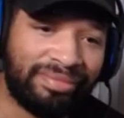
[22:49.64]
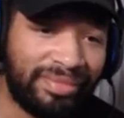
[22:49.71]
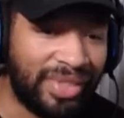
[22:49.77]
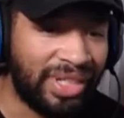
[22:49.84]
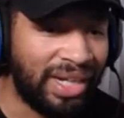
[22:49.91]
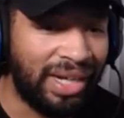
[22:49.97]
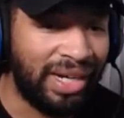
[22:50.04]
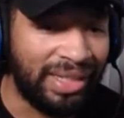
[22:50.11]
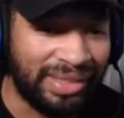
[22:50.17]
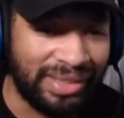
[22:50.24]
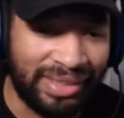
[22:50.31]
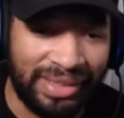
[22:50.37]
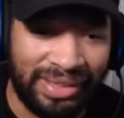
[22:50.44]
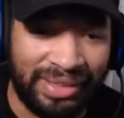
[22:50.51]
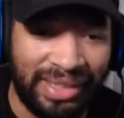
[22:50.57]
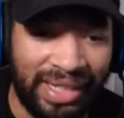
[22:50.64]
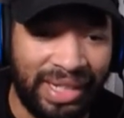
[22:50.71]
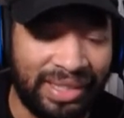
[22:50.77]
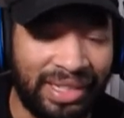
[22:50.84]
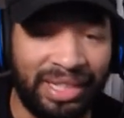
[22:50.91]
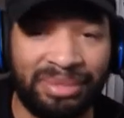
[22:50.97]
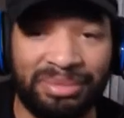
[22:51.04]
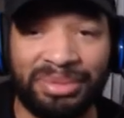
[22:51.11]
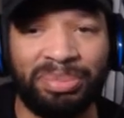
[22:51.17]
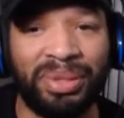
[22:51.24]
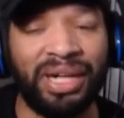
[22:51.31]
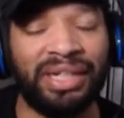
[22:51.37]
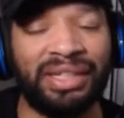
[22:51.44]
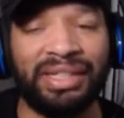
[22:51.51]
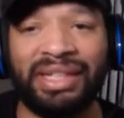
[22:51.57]
Honestly, that game's probably
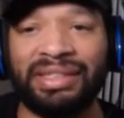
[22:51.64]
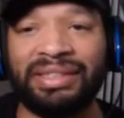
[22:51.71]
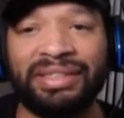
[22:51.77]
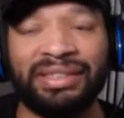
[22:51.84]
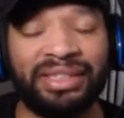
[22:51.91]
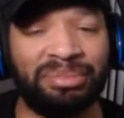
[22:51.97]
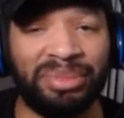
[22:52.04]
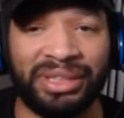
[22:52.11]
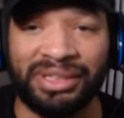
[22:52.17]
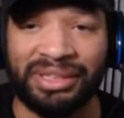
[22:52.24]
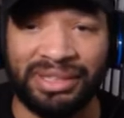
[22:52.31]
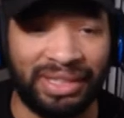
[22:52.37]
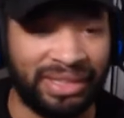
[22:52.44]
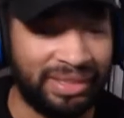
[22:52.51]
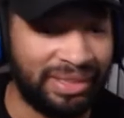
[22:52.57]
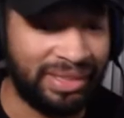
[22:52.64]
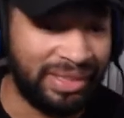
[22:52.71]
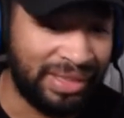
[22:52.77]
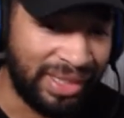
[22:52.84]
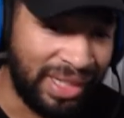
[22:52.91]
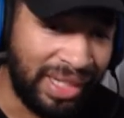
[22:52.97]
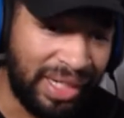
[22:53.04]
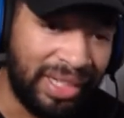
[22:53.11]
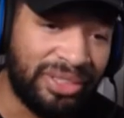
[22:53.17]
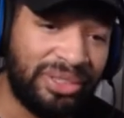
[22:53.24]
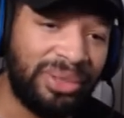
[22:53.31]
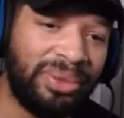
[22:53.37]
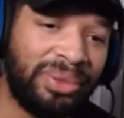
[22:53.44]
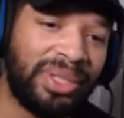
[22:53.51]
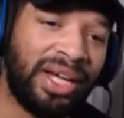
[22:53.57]
not going to get much attention. Soul
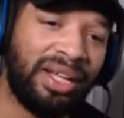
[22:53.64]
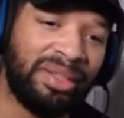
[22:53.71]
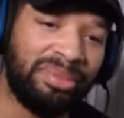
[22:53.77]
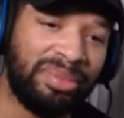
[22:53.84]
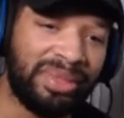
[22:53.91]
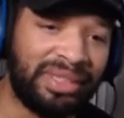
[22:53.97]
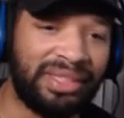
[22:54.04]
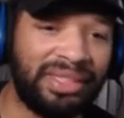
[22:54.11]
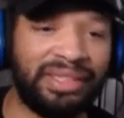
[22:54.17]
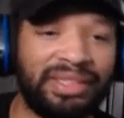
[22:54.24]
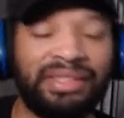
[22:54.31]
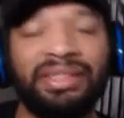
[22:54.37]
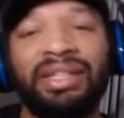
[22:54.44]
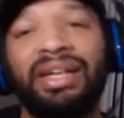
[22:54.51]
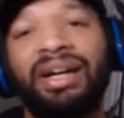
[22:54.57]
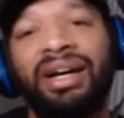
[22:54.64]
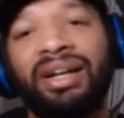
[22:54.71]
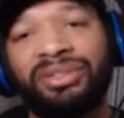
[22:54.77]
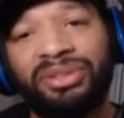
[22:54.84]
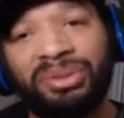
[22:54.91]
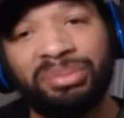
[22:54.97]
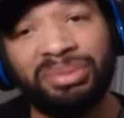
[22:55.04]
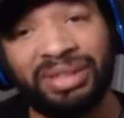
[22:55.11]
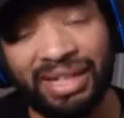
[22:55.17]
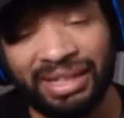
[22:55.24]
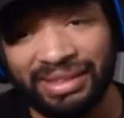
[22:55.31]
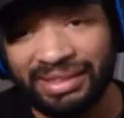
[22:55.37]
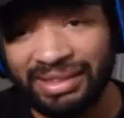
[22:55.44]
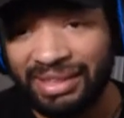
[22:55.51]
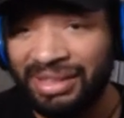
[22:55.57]
Calibur 6, October
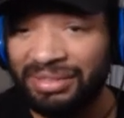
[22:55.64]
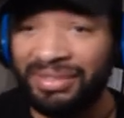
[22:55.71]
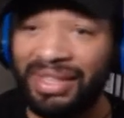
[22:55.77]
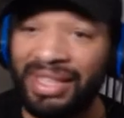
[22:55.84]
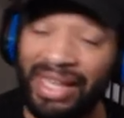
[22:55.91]
19th. That